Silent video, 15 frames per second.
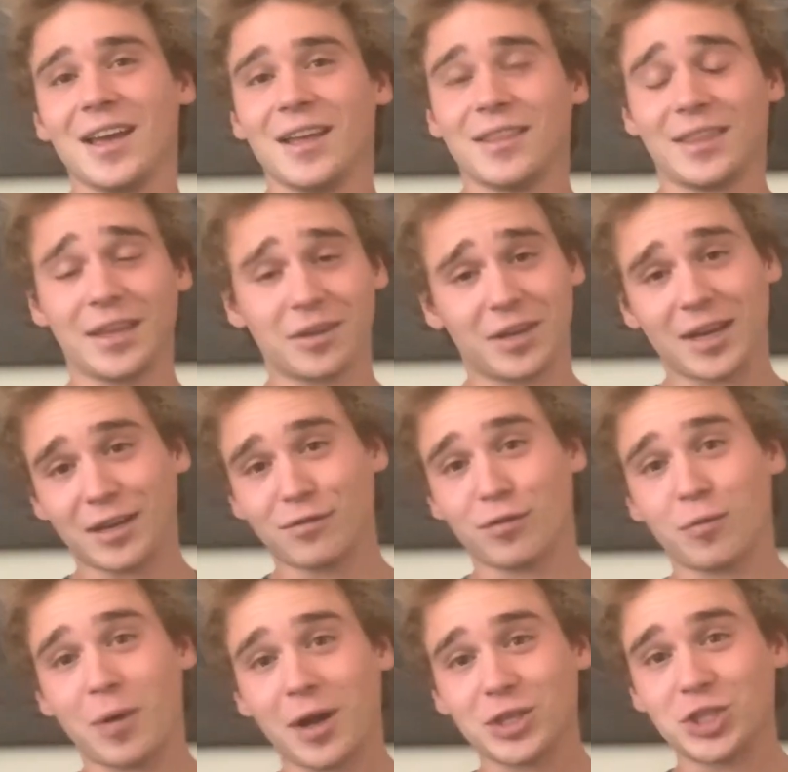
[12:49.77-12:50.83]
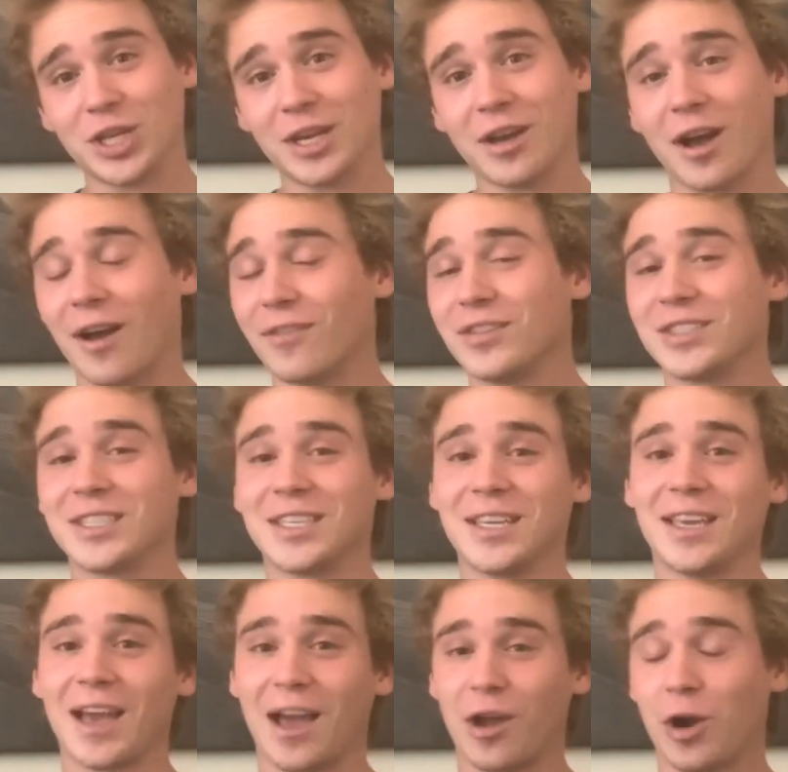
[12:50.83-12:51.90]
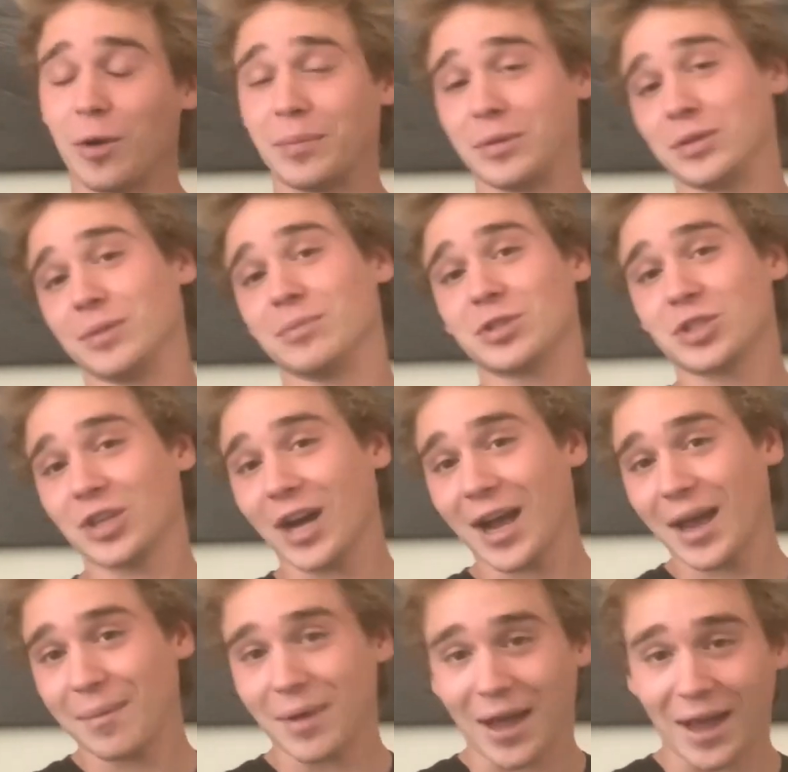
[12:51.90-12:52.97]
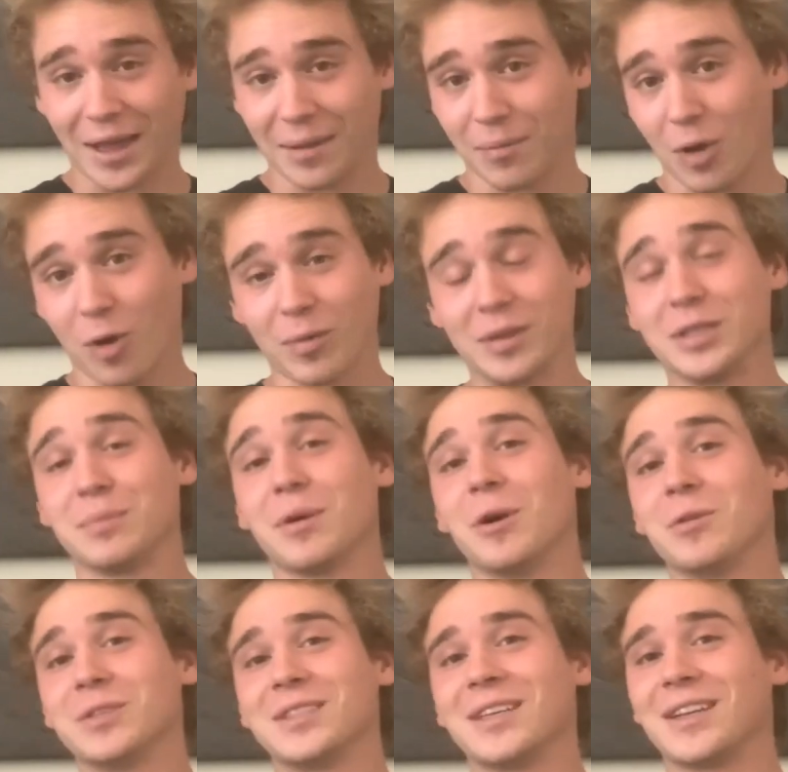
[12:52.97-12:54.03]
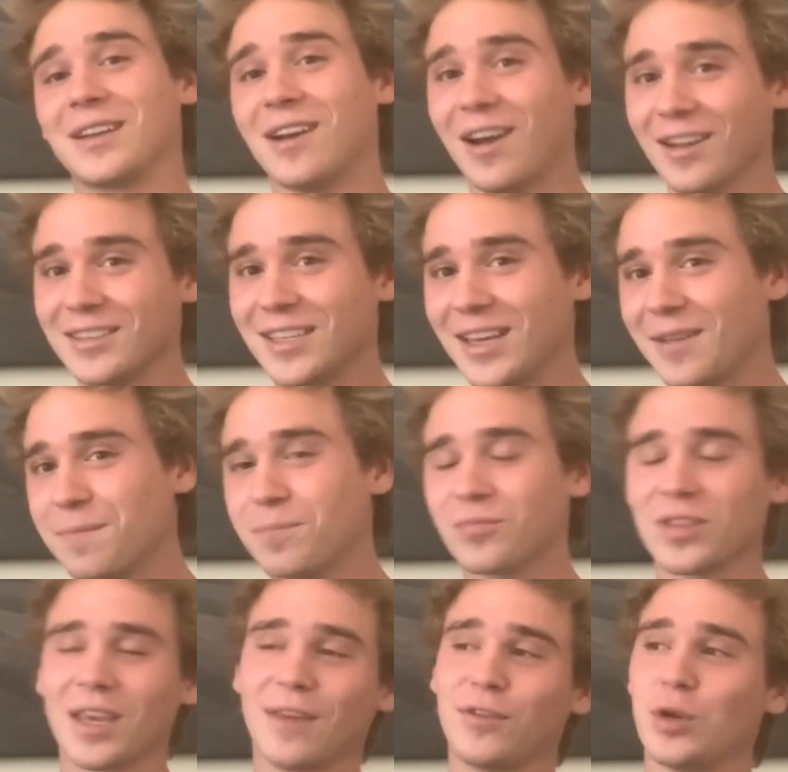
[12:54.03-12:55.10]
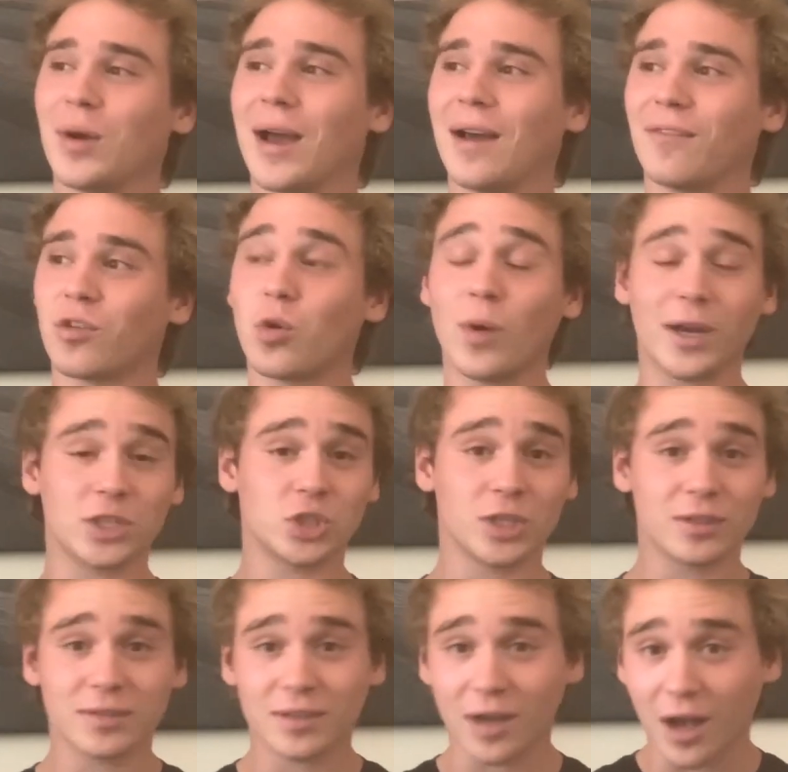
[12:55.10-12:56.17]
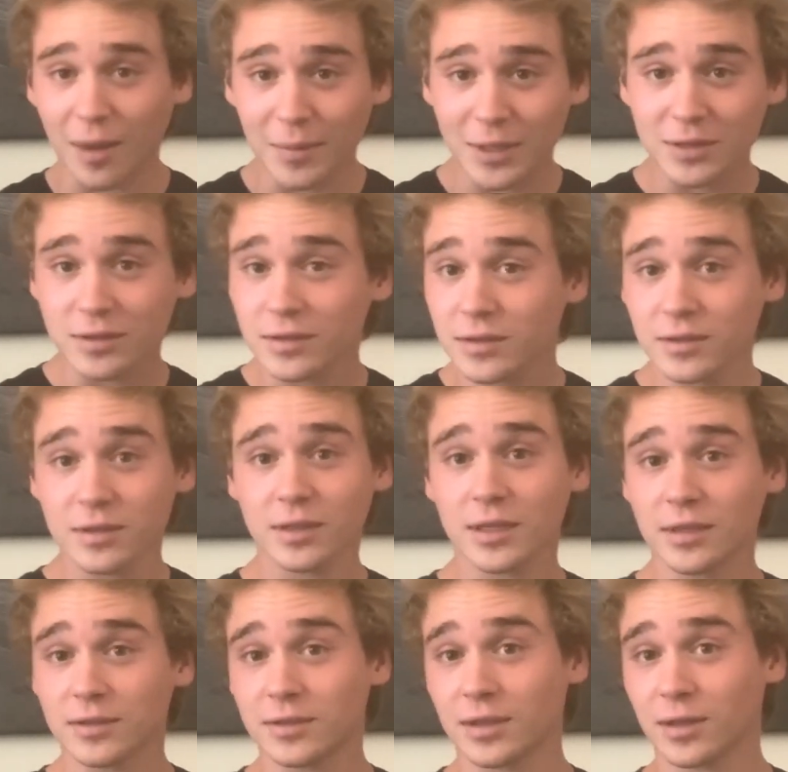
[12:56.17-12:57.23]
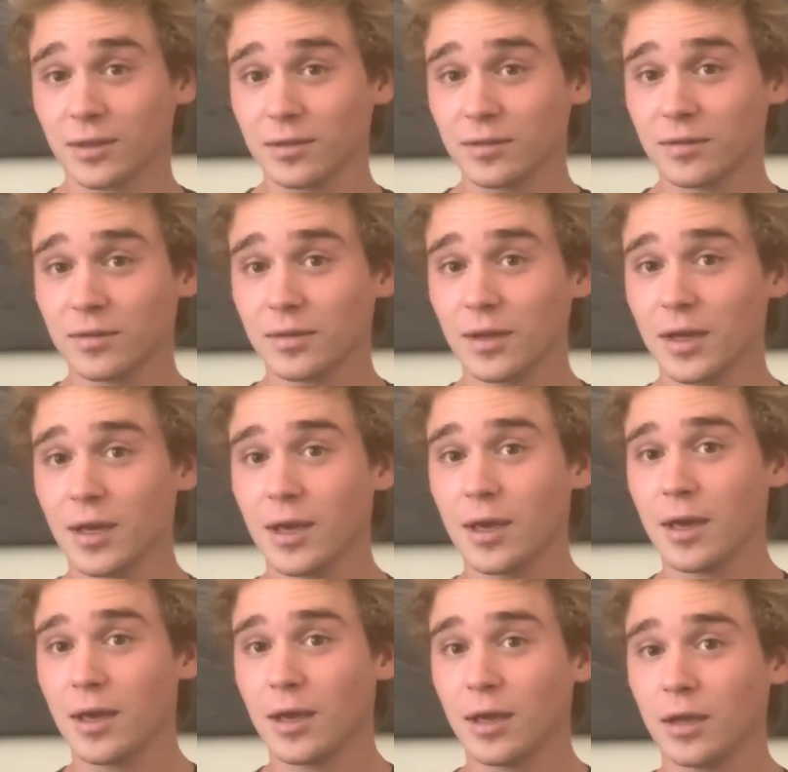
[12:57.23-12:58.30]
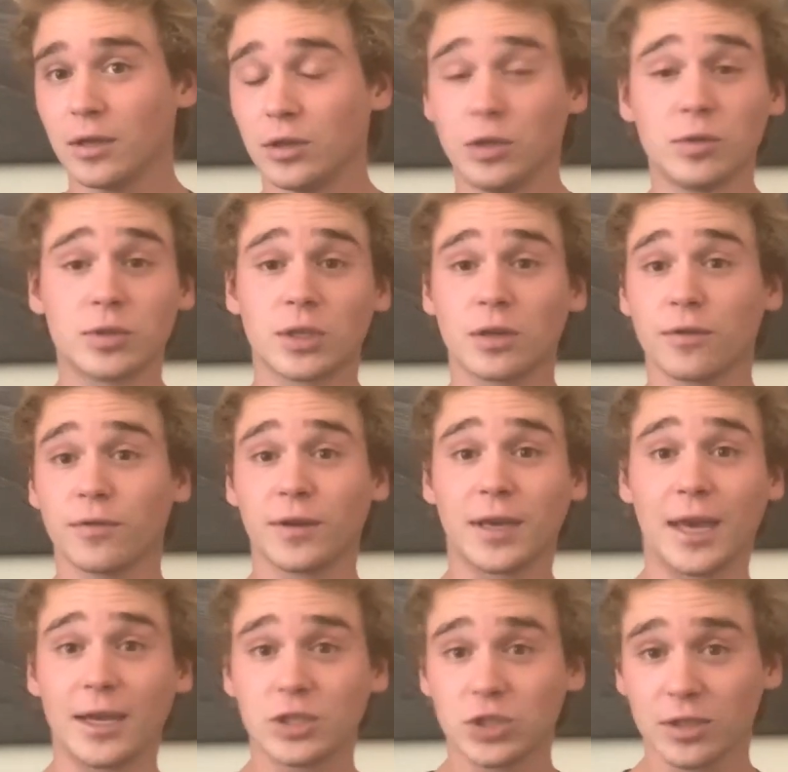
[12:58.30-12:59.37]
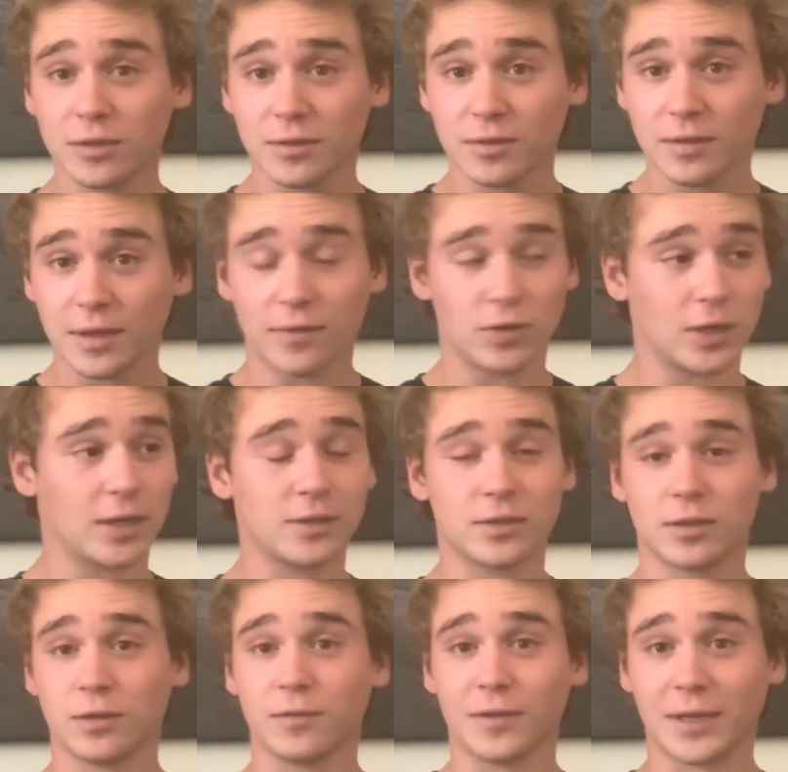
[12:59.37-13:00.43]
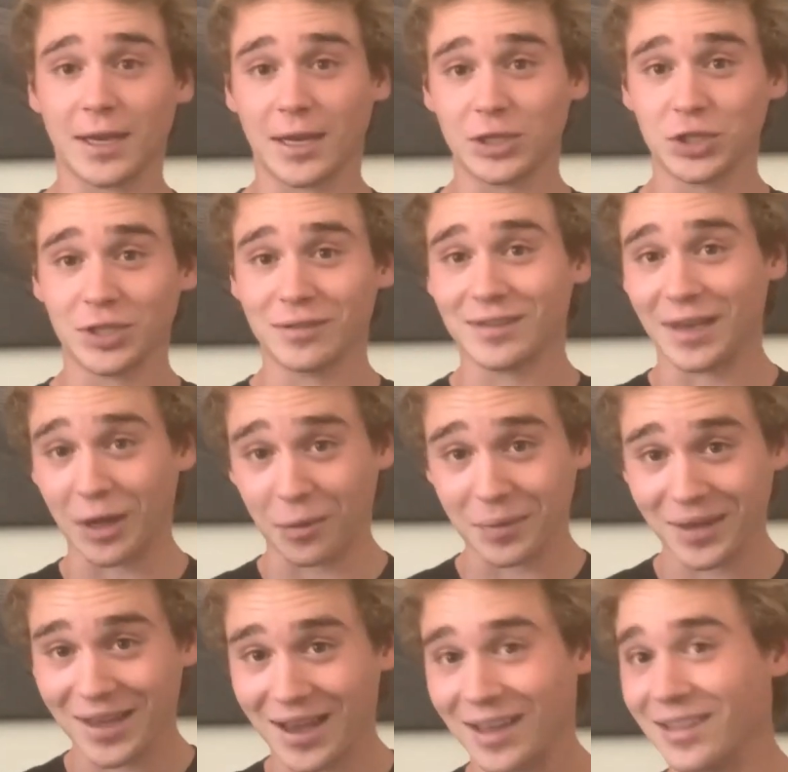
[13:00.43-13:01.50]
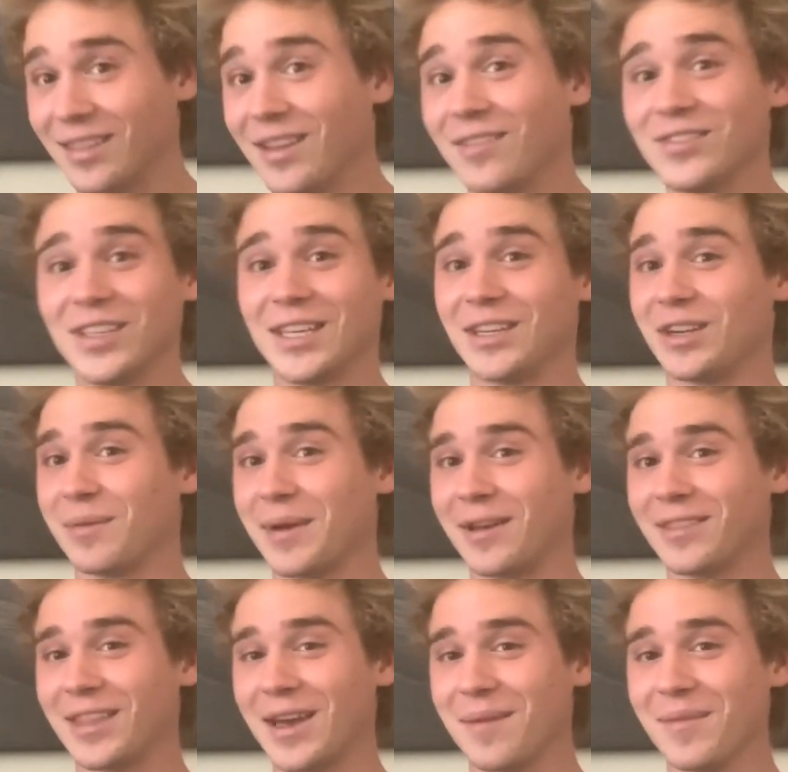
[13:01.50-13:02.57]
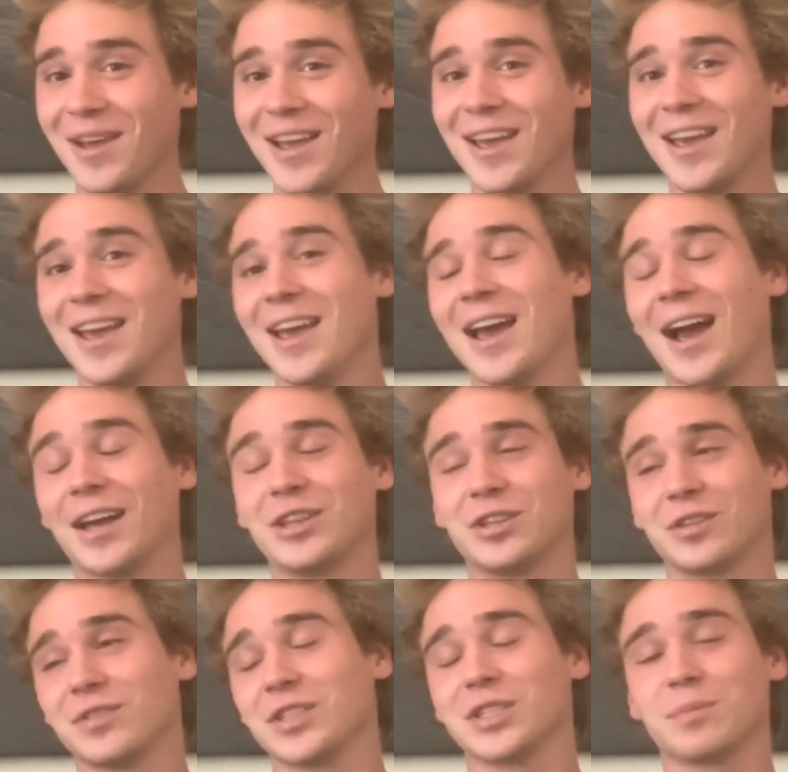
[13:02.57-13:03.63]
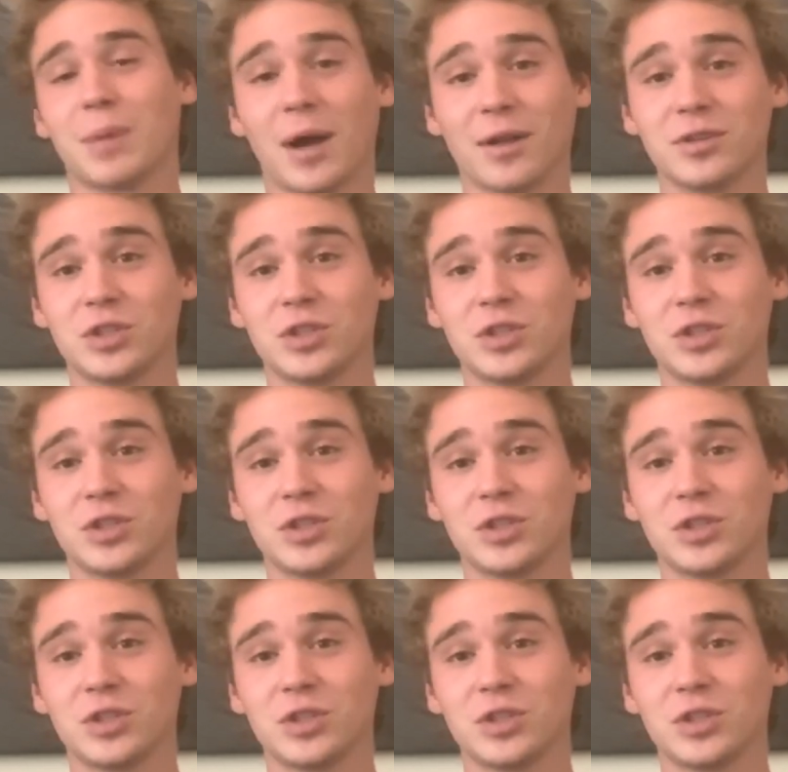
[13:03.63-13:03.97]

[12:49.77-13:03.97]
Thank you guys for watching. Obviously, I hope you subscribe. I am always posting content. If you have questions, comments, concerns, new certifications, if you got a certification, tell me. I love to hear about them. I do respond